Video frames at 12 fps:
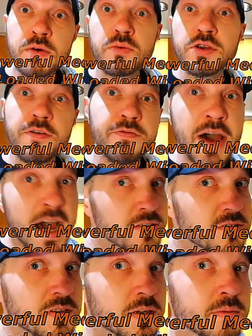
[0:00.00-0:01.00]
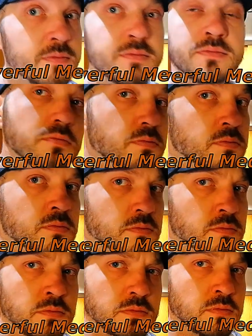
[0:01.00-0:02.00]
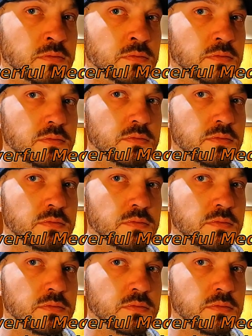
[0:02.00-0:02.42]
when you're fasting. Mm -mm -mm.